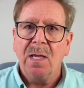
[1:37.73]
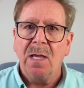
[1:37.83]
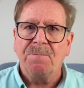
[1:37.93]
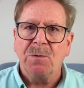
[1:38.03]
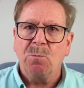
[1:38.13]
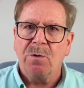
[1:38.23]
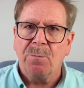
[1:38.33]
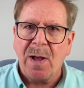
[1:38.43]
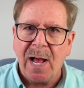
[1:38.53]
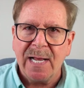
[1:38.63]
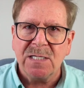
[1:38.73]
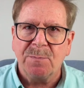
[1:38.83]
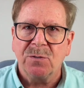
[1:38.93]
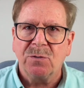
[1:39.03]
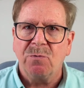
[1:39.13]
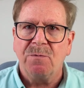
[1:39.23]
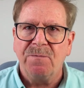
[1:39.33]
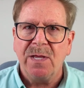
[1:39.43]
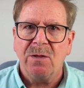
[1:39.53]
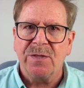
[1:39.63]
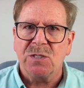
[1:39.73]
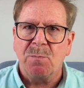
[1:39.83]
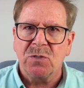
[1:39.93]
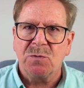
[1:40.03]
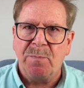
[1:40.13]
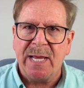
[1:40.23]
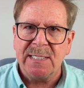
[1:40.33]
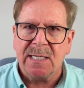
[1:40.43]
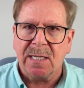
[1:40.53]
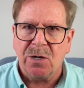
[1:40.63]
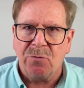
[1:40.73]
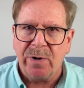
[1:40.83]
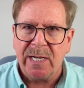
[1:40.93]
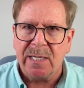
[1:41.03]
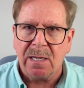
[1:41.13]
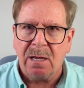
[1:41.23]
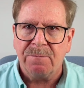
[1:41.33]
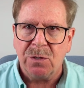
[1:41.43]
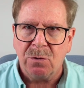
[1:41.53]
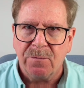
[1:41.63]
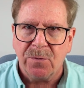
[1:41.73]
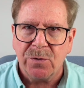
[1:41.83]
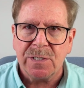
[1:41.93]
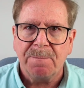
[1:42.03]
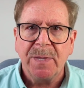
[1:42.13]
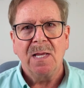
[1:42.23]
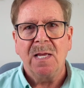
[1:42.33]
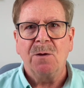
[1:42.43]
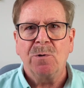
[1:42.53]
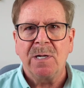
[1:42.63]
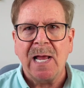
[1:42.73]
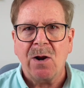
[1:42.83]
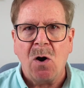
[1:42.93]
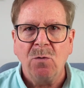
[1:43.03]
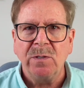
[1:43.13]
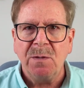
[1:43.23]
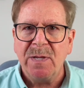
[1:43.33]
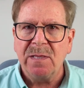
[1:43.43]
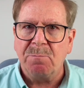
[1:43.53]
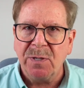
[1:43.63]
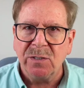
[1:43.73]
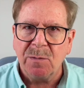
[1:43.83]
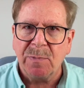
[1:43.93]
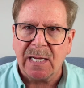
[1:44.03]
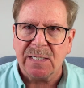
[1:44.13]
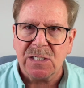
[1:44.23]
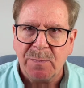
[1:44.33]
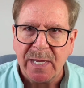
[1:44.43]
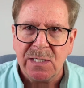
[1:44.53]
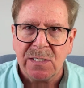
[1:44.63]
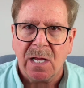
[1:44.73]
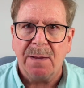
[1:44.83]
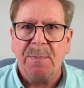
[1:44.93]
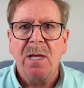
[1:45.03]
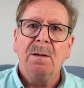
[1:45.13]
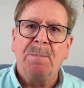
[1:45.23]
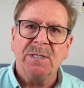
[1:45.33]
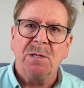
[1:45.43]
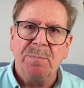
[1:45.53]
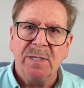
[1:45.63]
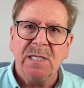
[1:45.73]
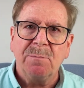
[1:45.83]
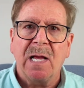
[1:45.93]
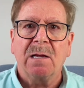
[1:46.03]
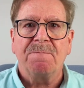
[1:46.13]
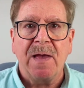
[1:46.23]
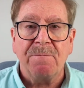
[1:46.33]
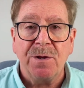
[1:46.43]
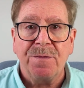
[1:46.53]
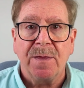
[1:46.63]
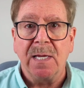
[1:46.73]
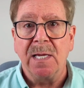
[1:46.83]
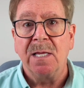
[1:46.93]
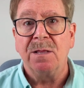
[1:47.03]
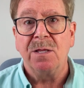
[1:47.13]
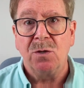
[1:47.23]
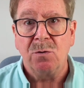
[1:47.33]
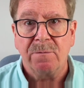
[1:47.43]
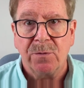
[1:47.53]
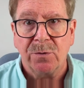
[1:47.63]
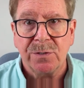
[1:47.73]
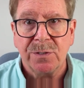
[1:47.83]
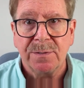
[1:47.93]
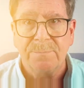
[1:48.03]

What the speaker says: If it were possible to reveal this most basic ingredient of the universe, it would not only be the building block of space-time, but the building block of everything in the universe.